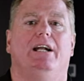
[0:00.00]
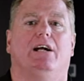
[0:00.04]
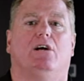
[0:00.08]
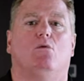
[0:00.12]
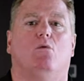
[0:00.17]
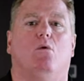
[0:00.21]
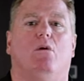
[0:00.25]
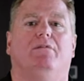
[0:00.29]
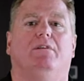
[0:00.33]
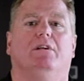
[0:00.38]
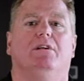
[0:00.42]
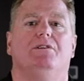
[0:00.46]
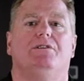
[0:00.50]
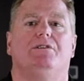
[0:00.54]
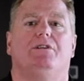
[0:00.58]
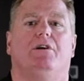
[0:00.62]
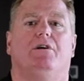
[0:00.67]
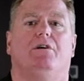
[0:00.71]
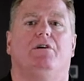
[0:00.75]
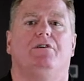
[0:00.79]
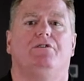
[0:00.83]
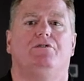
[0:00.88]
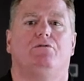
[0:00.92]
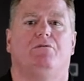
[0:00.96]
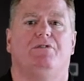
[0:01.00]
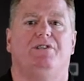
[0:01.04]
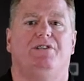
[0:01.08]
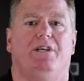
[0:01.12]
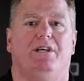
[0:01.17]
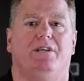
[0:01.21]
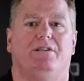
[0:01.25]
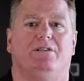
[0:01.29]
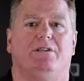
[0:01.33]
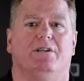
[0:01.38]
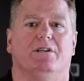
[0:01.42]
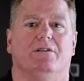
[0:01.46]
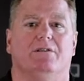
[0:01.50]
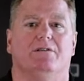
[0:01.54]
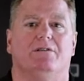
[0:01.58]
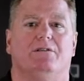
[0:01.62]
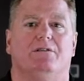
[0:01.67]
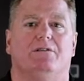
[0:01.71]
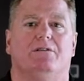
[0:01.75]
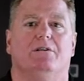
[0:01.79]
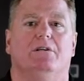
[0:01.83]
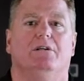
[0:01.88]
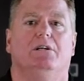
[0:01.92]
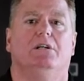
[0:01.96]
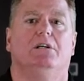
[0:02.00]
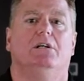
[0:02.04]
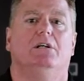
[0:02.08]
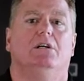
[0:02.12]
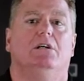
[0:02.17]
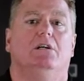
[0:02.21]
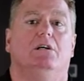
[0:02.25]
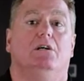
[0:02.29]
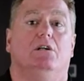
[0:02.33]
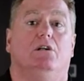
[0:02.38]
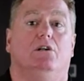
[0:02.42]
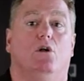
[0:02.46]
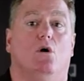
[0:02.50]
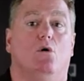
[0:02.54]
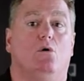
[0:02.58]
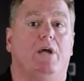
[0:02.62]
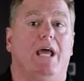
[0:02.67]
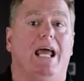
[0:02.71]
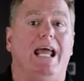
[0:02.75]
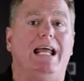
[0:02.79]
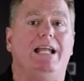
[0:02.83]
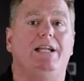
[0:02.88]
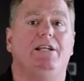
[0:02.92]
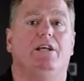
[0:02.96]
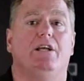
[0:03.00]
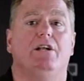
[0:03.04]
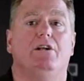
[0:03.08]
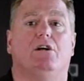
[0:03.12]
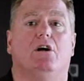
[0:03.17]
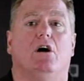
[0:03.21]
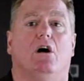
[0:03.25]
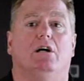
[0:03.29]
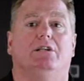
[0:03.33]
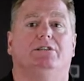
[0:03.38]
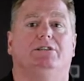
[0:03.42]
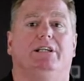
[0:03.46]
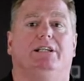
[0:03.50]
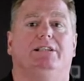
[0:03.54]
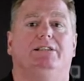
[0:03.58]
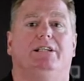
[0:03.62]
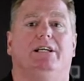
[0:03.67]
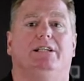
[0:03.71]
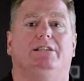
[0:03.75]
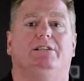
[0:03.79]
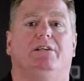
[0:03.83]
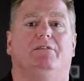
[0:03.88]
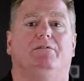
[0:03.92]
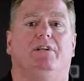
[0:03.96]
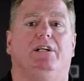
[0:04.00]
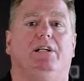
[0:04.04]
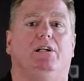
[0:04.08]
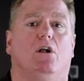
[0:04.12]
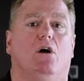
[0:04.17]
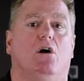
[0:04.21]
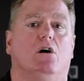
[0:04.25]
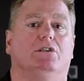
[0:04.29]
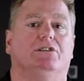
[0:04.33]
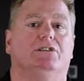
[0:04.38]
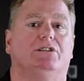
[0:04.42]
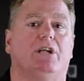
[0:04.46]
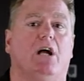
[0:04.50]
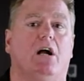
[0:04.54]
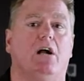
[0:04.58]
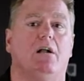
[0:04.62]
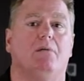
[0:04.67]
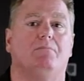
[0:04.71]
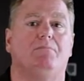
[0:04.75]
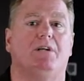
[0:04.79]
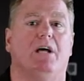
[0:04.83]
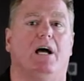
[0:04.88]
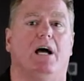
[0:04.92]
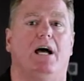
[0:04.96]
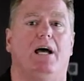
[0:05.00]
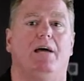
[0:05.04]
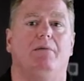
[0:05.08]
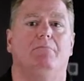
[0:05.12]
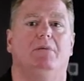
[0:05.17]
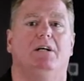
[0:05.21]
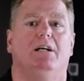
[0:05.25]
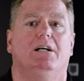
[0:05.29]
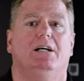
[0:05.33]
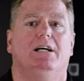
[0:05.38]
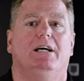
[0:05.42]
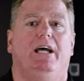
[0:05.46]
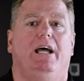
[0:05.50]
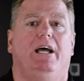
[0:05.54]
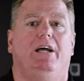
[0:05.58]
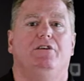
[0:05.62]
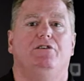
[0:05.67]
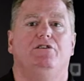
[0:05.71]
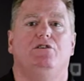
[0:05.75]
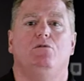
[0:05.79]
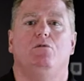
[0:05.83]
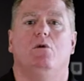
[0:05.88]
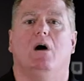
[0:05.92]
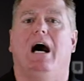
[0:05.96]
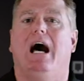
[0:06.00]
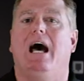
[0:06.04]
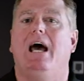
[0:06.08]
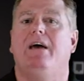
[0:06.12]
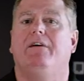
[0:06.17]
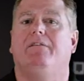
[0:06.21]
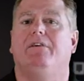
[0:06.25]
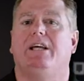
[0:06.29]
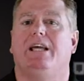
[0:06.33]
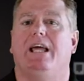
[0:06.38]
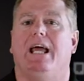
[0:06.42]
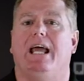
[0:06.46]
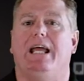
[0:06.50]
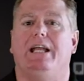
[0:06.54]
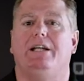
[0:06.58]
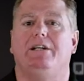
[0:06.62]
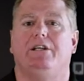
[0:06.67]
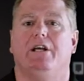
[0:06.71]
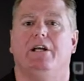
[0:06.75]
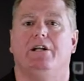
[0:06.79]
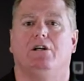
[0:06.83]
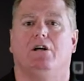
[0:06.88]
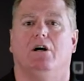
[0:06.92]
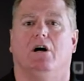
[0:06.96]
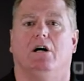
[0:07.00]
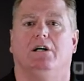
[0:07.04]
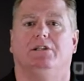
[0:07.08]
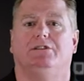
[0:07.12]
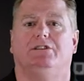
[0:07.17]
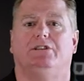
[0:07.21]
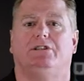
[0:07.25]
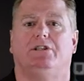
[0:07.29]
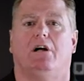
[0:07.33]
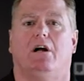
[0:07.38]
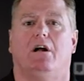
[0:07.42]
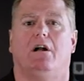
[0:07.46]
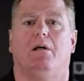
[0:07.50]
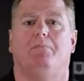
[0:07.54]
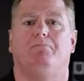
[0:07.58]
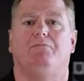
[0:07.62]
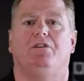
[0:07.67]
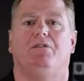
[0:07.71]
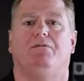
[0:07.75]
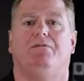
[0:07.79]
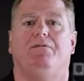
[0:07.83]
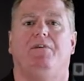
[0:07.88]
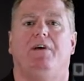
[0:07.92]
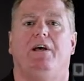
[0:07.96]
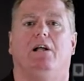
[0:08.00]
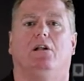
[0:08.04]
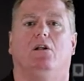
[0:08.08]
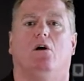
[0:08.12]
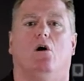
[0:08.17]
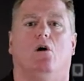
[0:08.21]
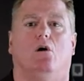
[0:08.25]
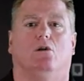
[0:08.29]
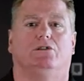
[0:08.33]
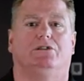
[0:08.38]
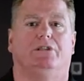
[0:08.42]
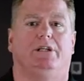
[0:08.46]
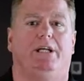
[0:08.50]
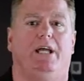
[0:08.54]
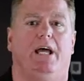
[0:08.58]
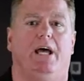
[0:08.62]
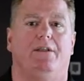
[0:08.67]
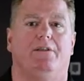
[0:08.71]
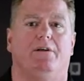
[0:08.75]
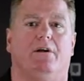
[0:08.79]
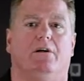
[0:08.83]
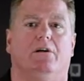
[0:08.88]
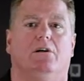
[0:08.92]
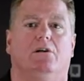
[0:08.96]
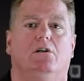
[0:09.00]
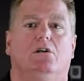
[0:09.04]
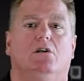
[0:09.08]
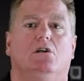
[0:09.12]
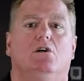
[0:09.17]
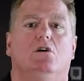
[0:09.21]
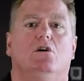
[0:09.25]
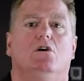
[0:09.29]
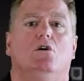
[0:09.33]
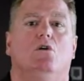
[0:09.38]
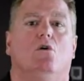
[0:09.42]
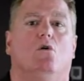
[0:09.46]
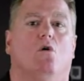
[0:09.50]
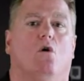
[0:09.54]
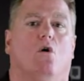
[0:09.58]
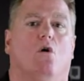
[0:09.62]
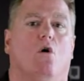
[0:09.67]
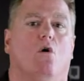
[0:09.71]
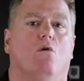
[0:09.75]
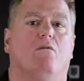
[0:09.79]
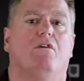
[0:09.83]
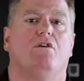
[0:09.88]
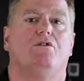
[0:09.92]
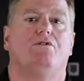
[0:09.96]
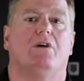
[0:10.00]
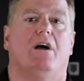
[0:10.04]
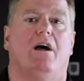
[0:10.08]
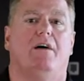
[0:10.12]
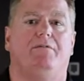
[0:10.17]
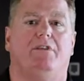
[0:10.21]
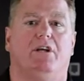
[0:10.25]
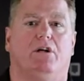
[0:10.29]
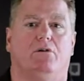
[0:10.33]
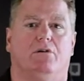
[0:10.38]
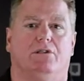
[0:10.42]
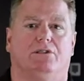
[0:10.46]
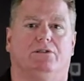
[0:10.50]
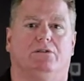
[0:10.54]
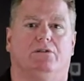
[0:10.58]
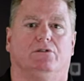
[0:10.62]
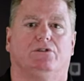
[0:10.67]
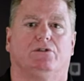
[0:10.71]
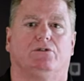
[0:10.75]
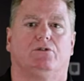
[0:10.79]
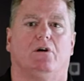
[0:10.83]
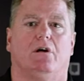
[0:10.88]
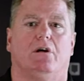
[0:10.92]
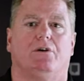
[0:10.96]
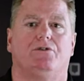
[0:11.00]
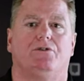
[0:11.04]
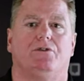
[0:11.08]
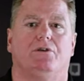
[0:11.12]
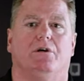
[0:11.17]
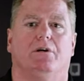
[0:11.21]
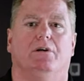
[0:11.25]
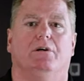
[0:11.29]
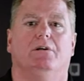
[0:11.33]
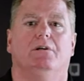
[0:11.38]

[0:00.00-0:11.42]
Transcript: equivalent series resistance. Low gain can cause excessively long startup time, and too high of a gain can cause startup to fail altogether or overdrive the crystal structure.